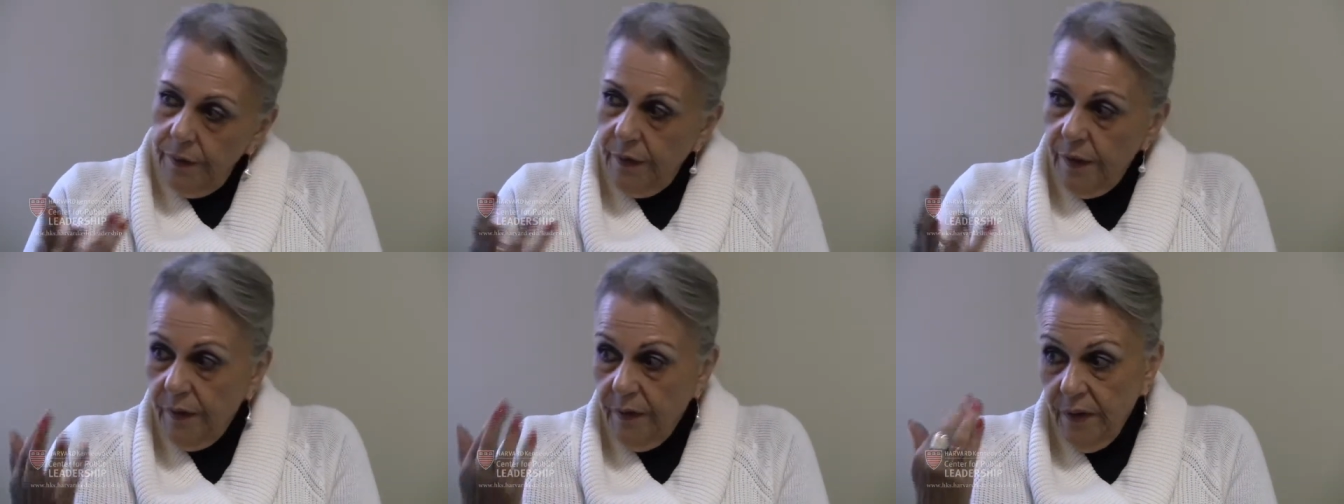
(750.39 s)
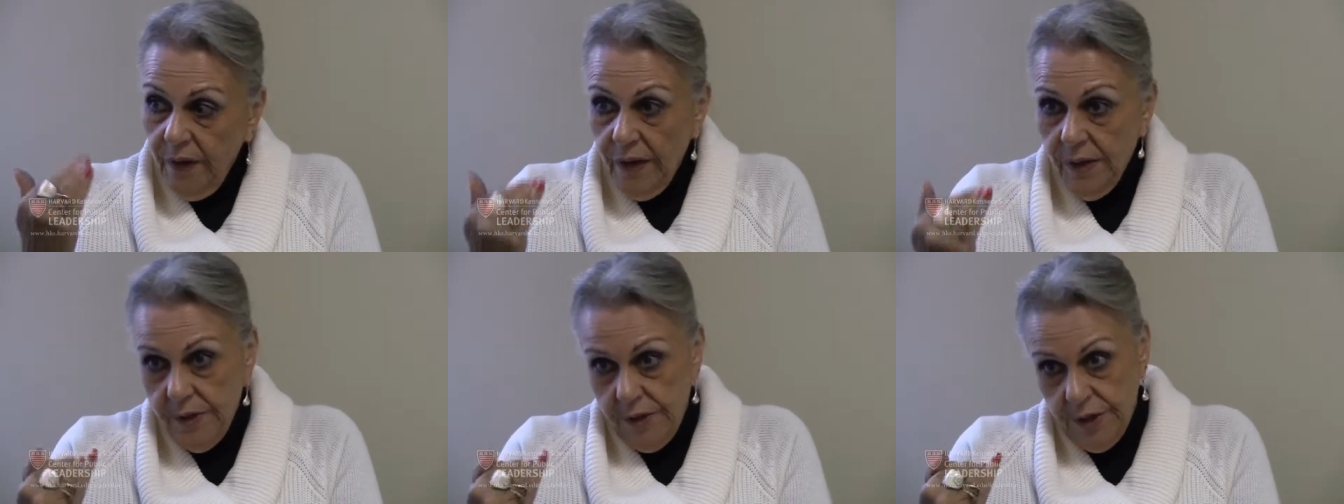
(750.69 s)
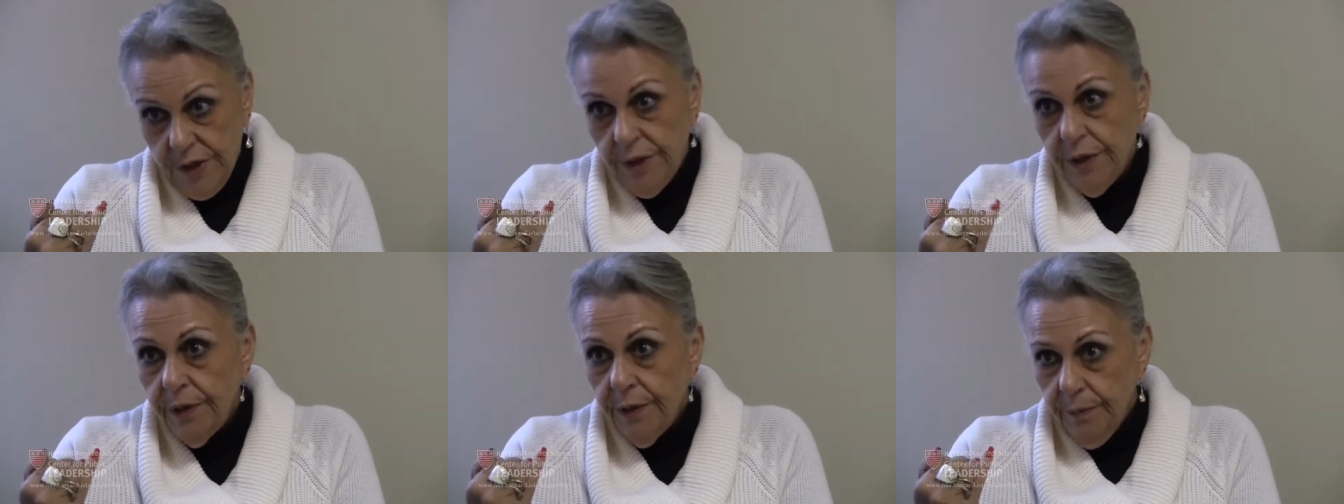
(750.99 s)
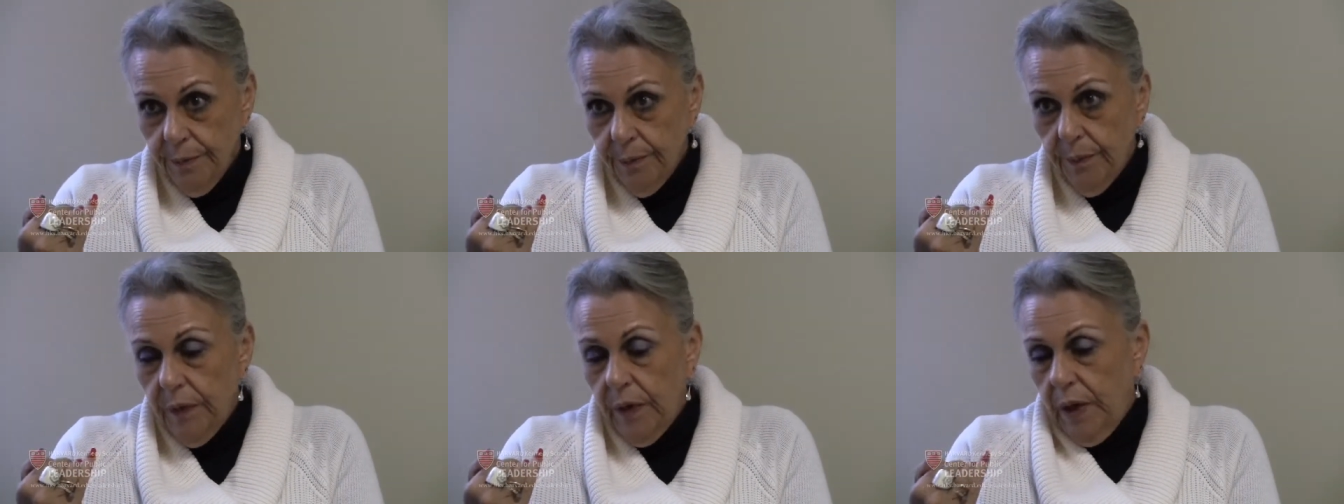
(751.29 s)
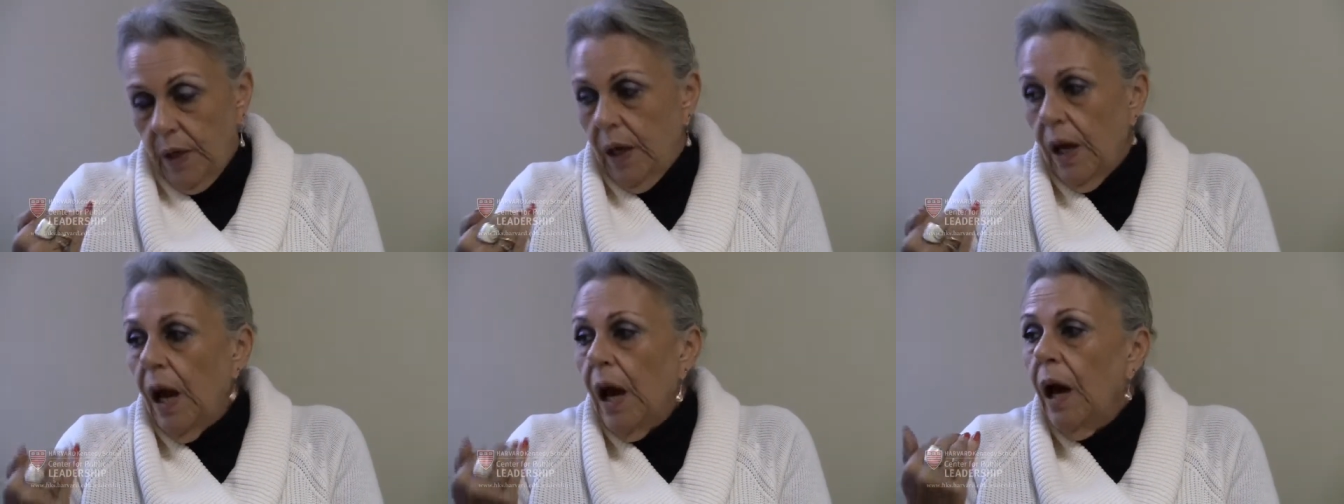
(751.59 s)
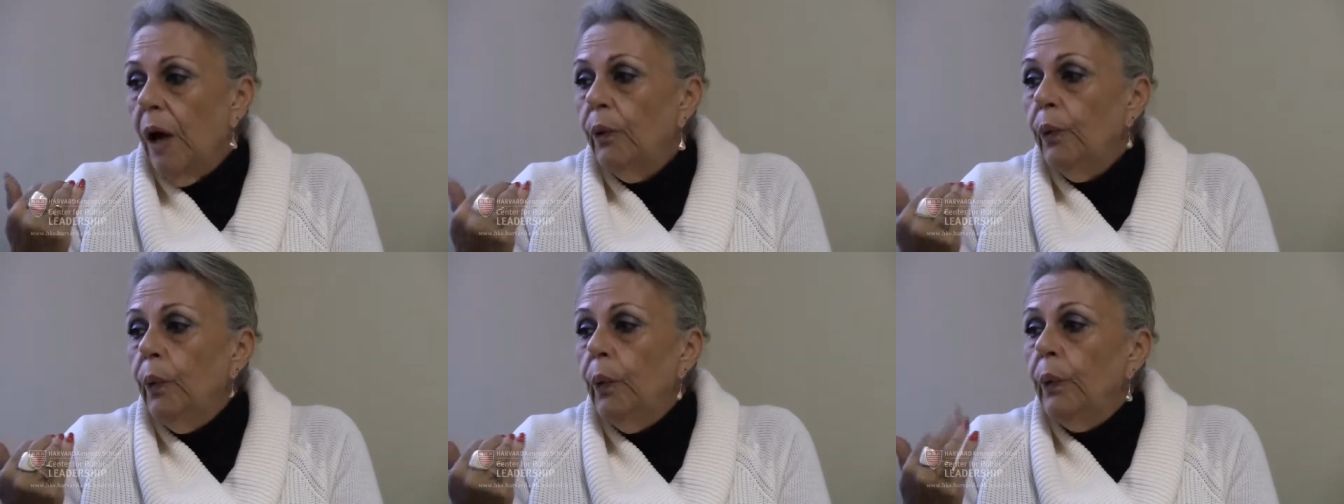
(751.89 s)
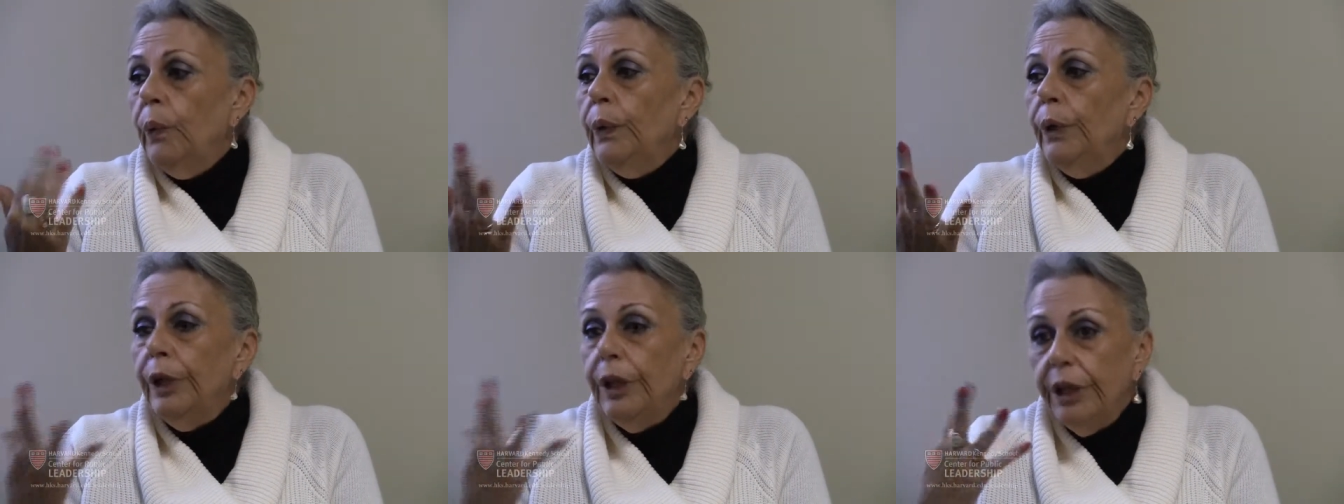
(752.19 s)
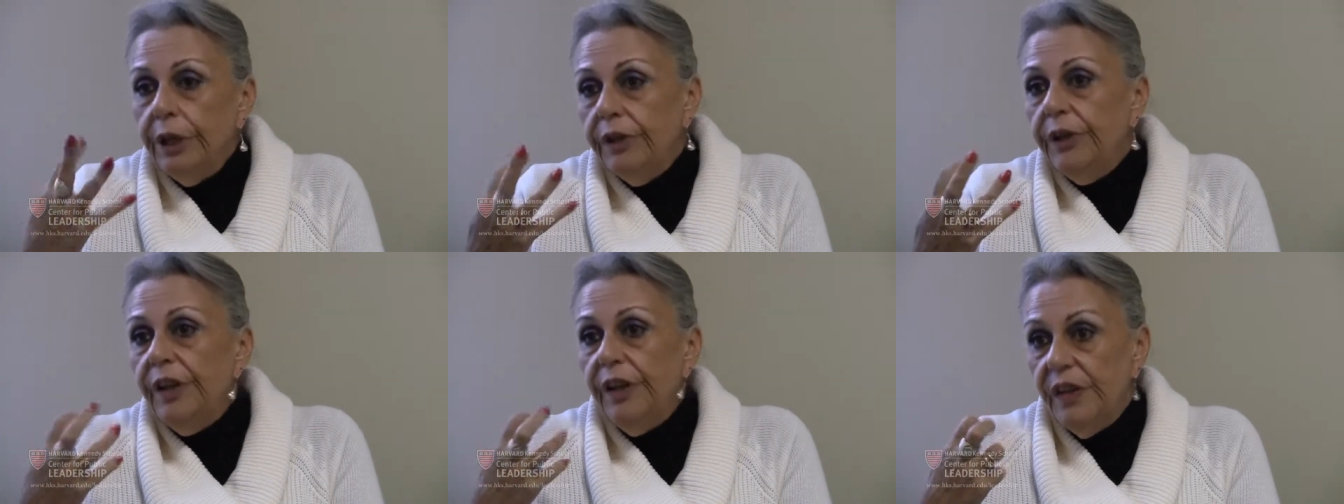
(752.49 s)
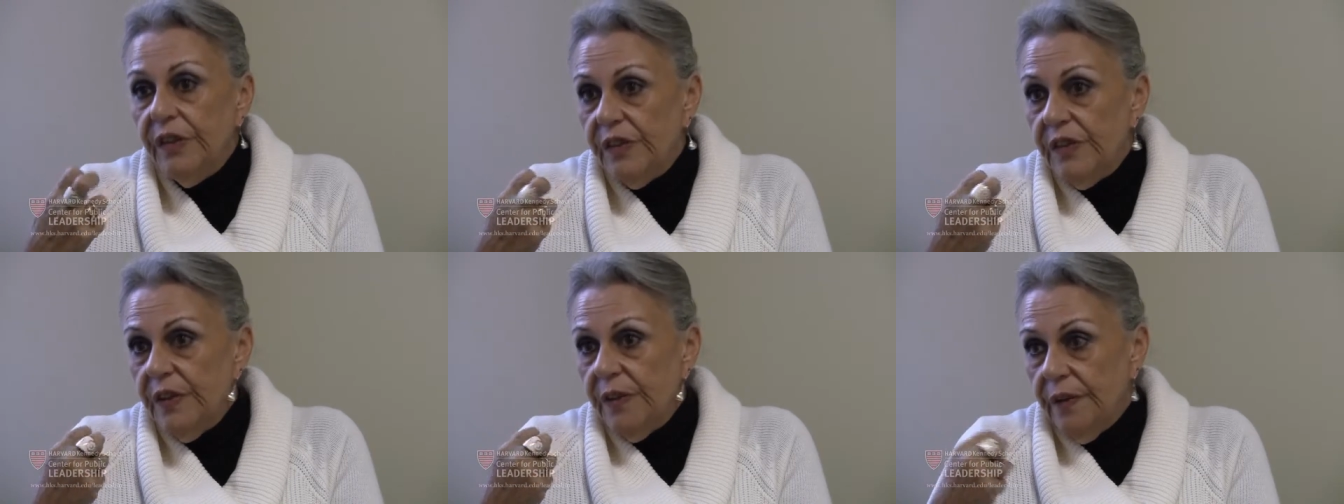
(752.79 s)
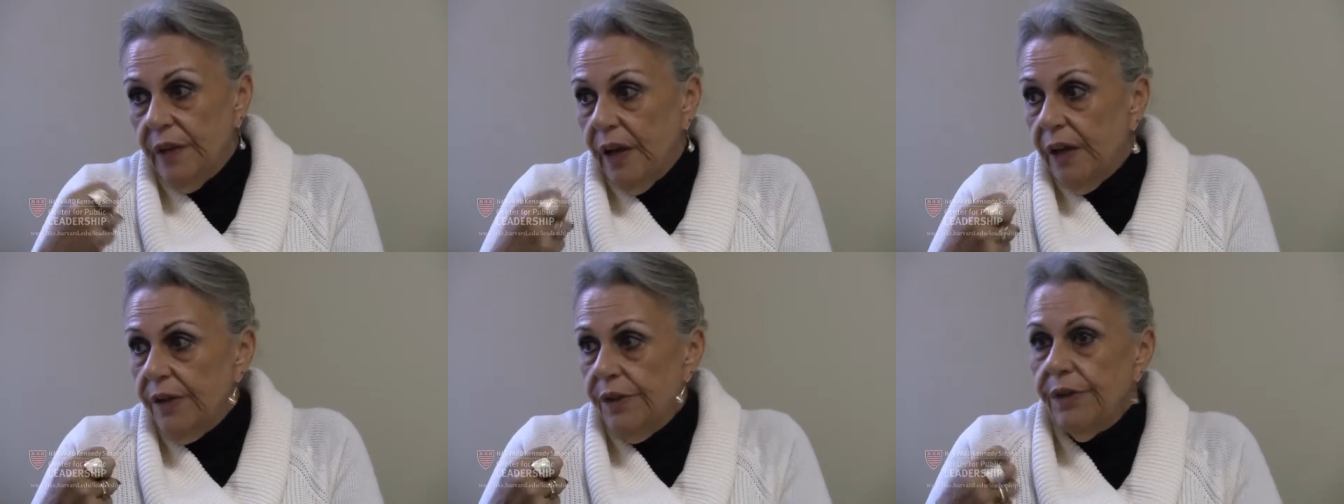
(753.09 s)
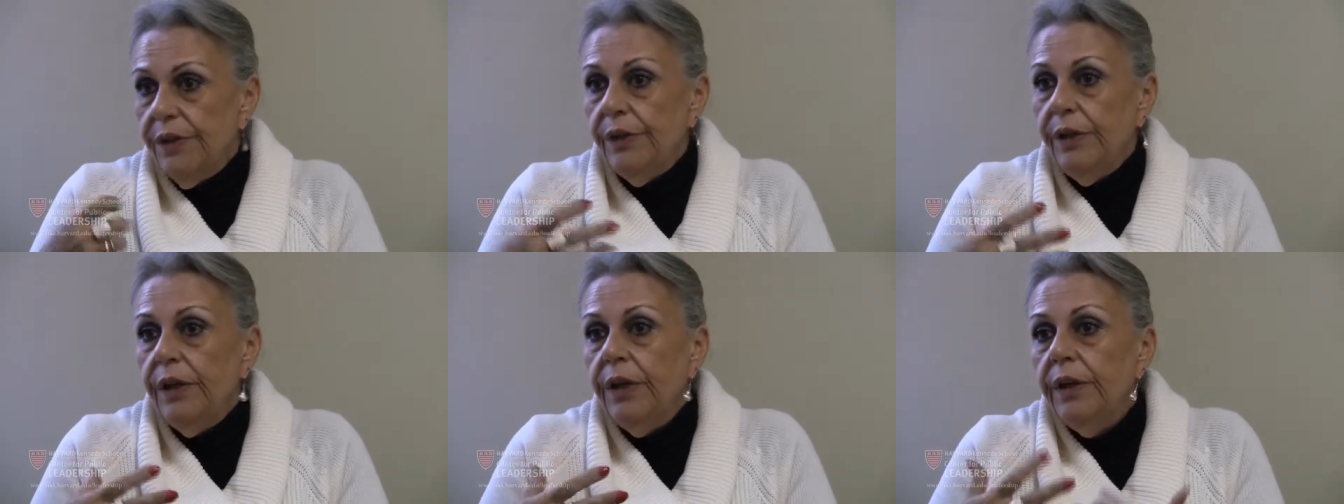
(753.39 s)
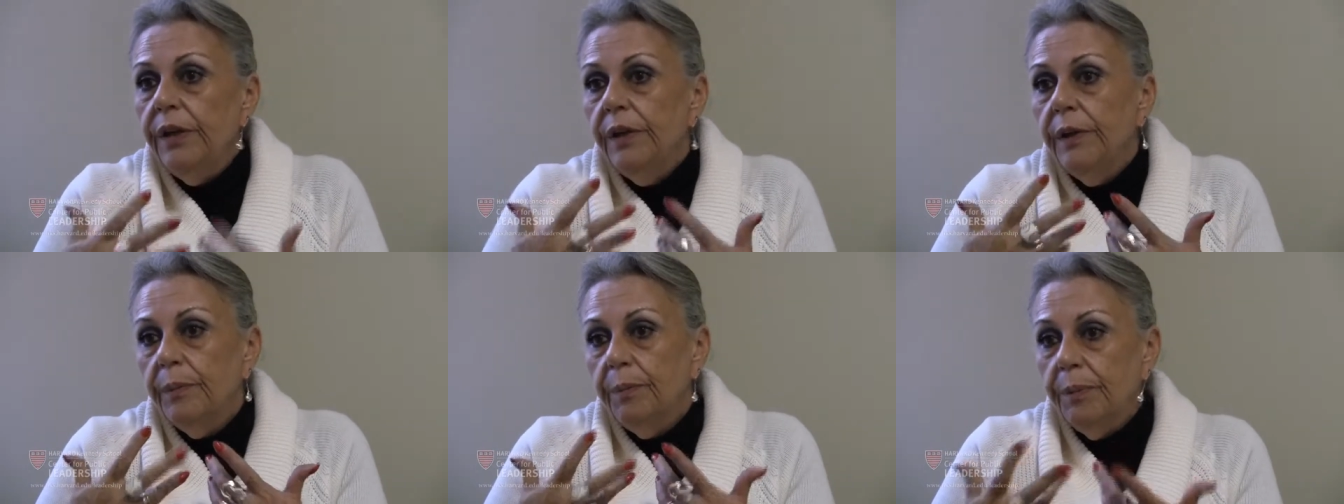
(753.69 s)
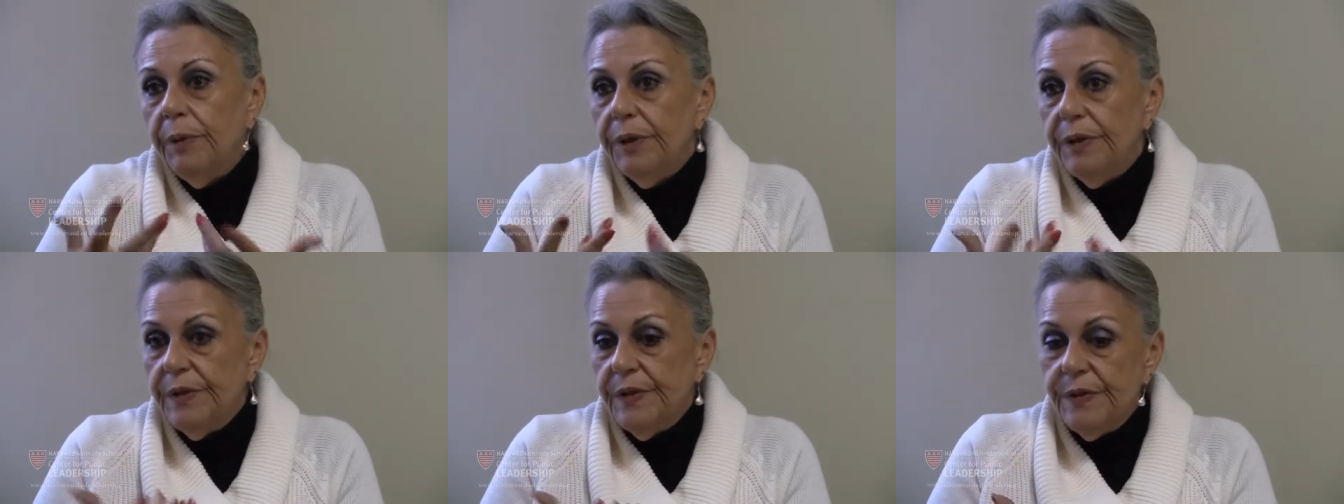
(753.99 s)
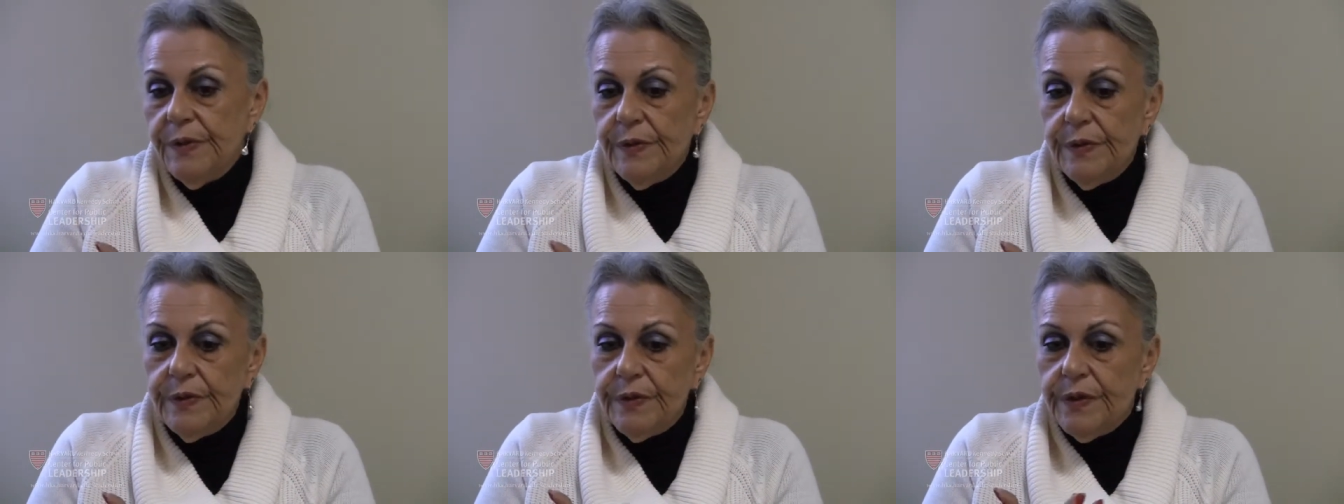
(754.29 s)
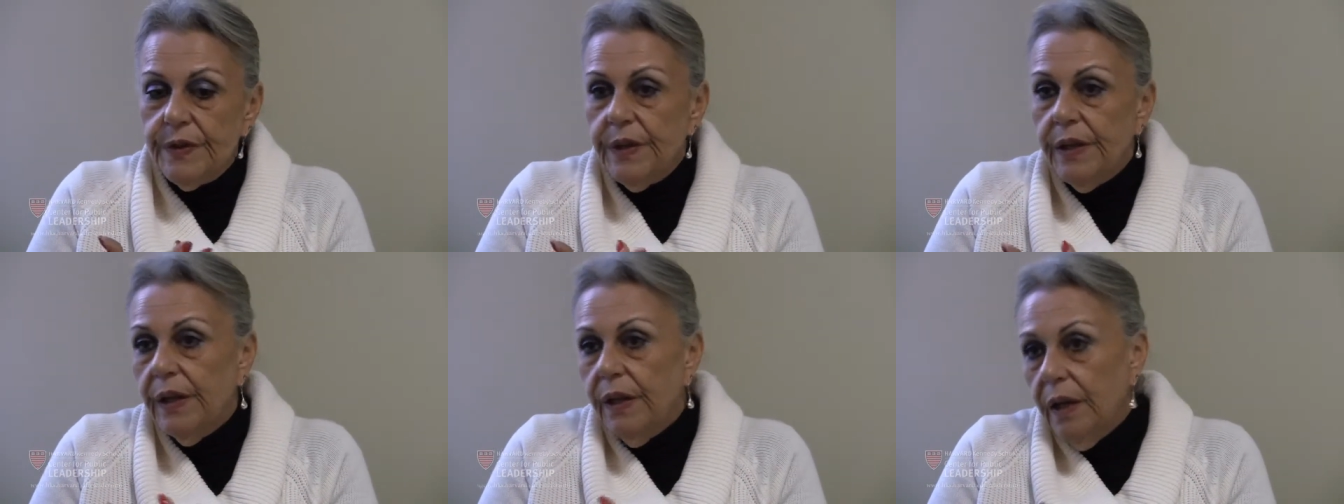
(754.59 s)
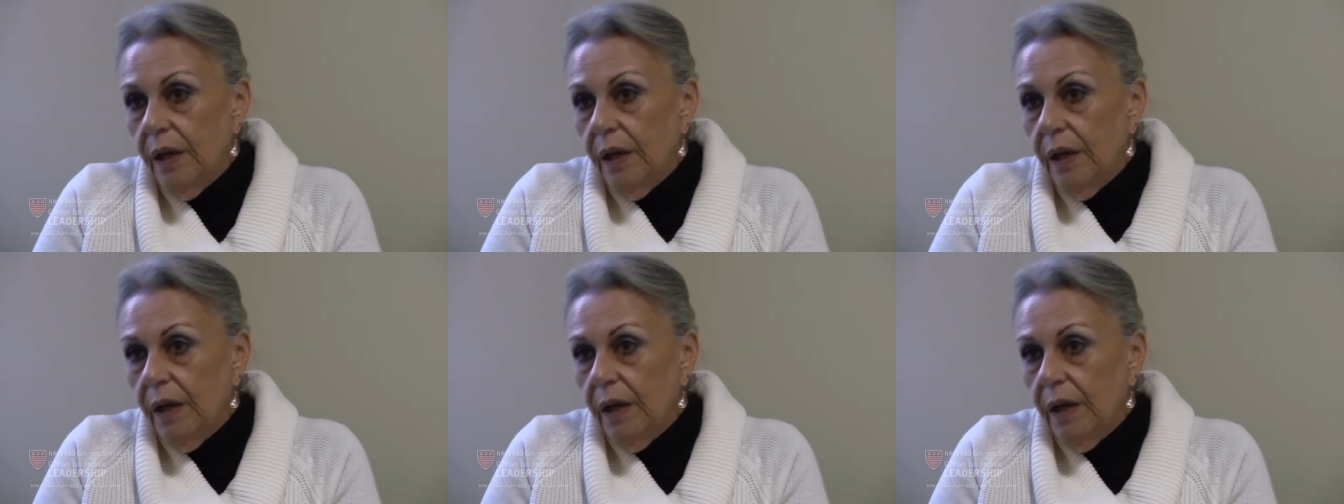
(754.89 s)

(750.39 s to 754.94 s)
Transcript: the danger, how near is the danger in the persons